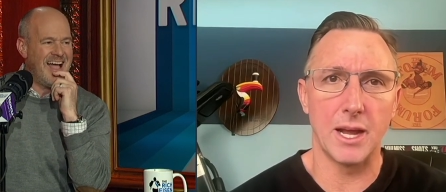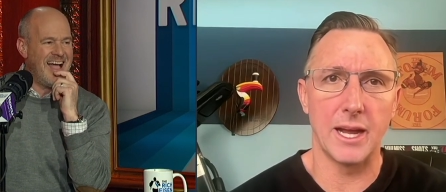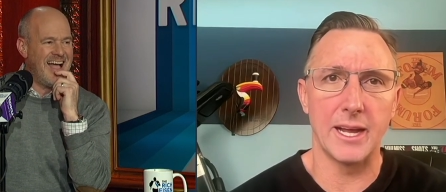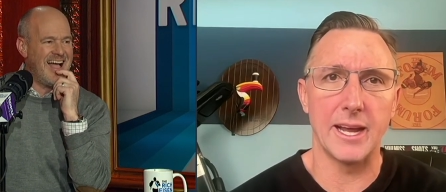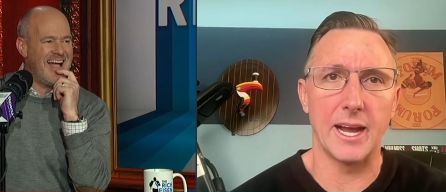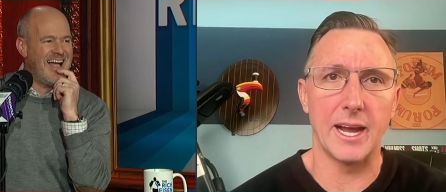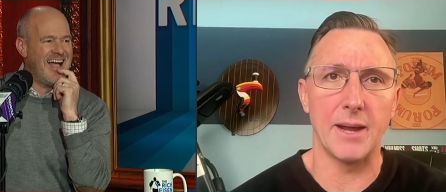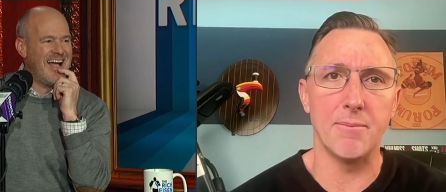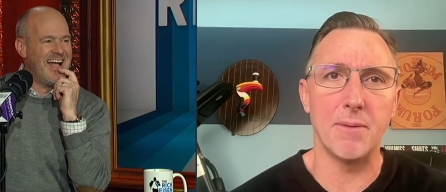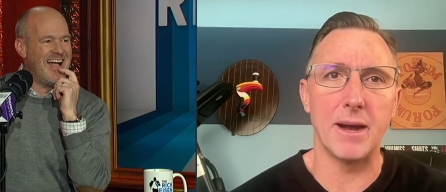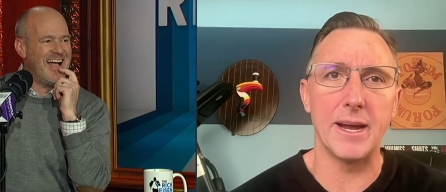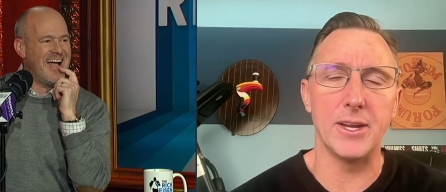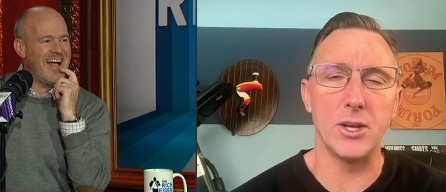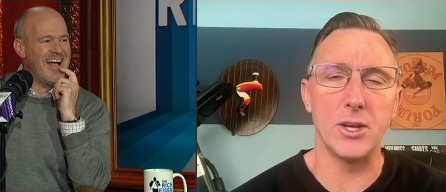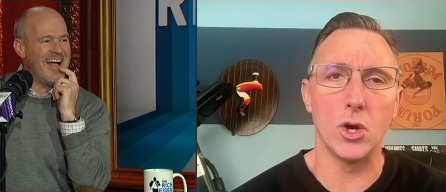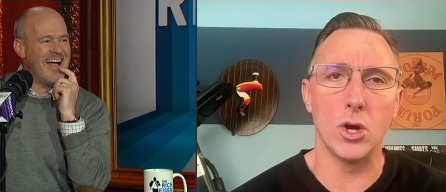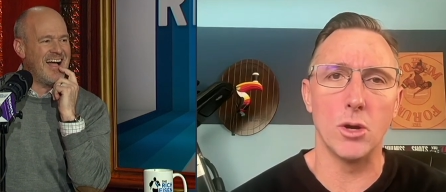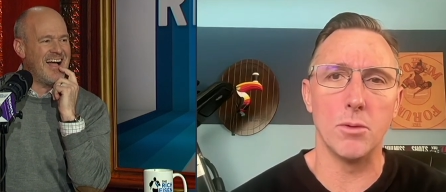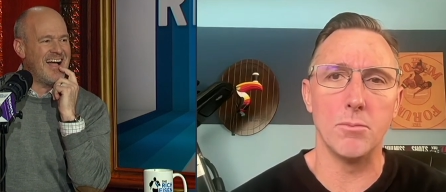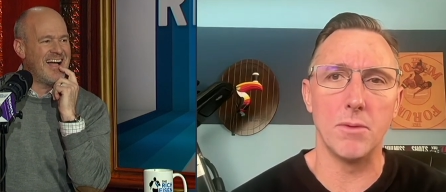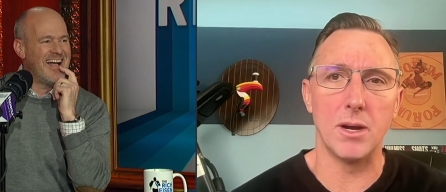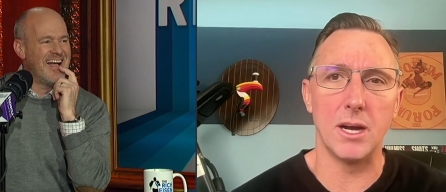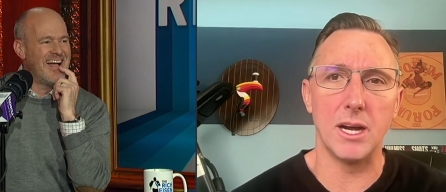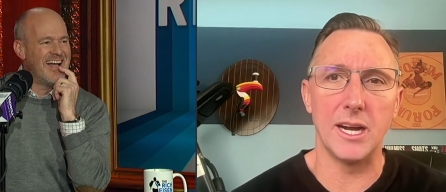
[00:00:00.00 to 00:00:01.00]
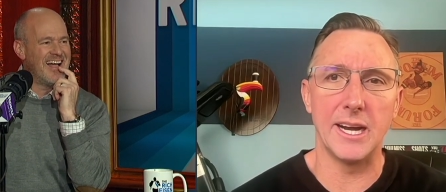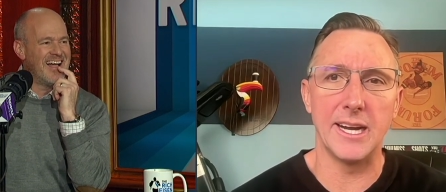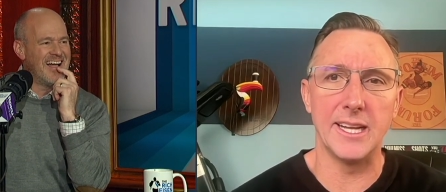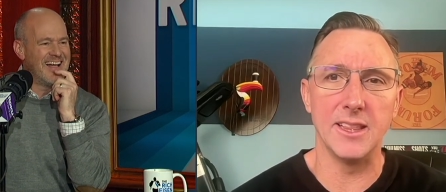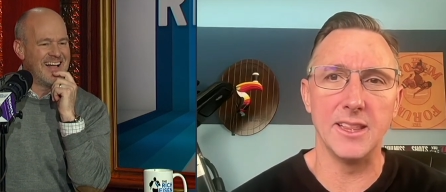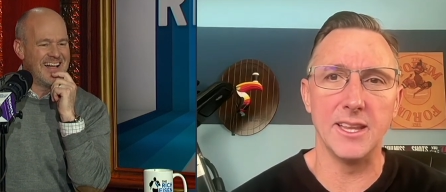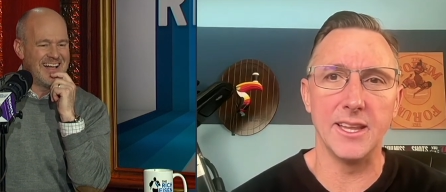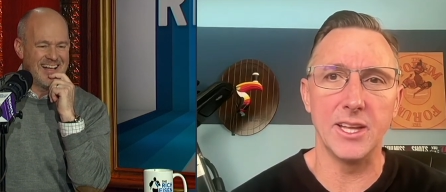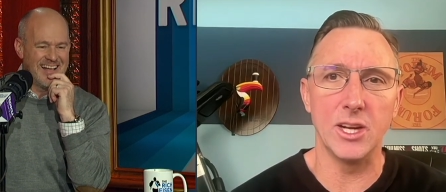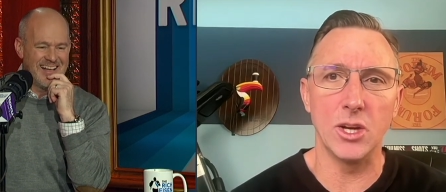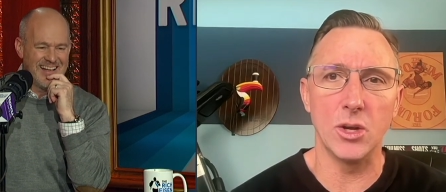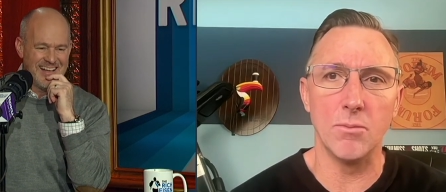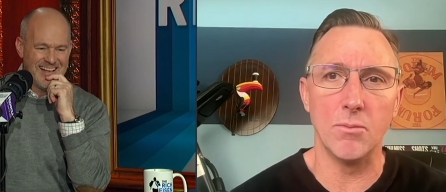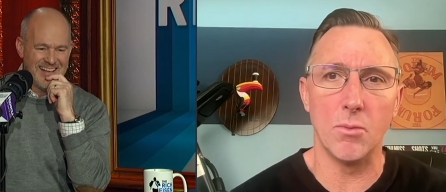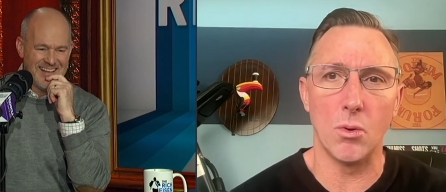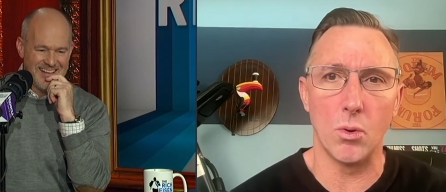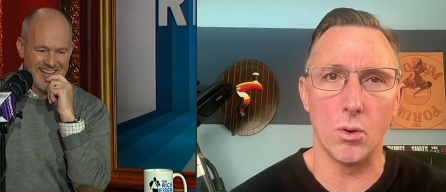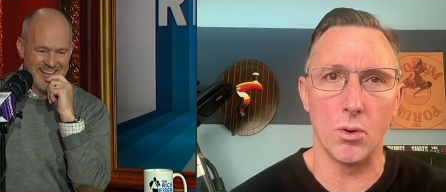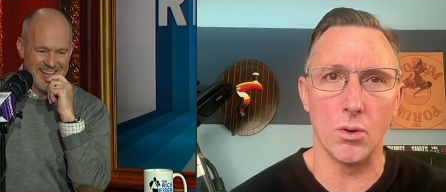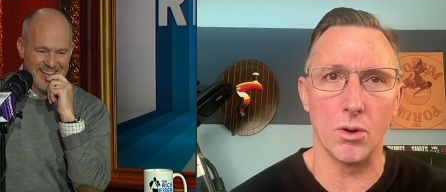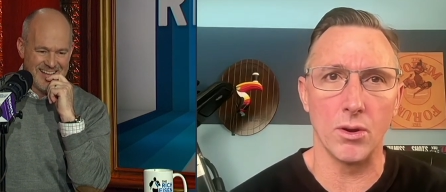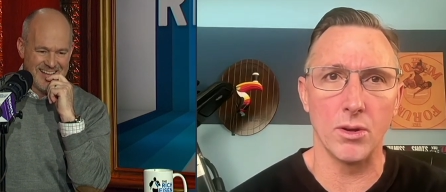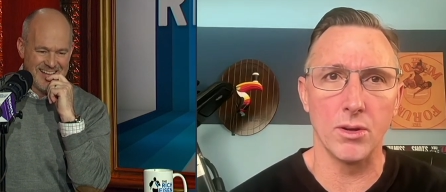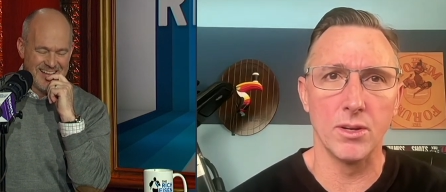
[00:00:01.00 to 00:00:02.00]
Speaker 1: I know a little
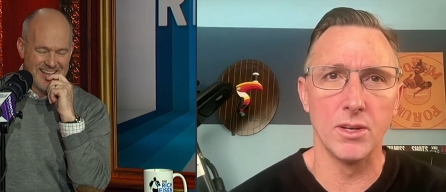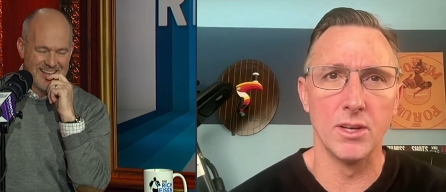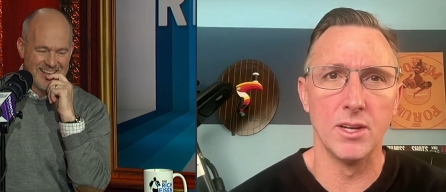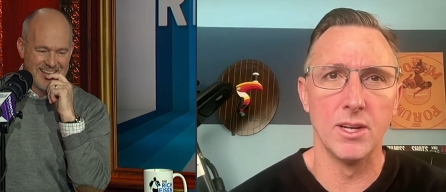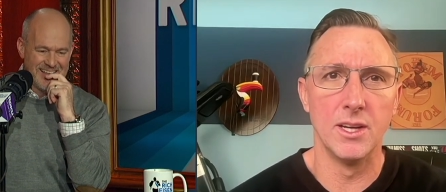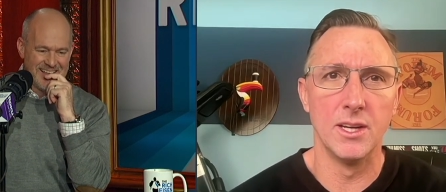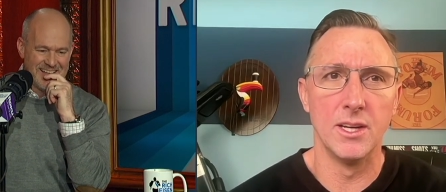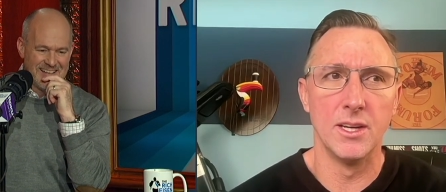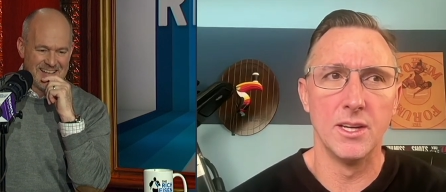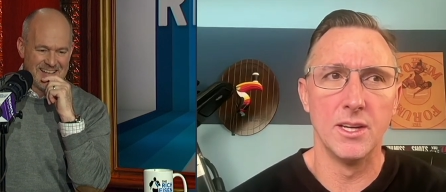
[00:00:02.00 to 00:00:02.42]
more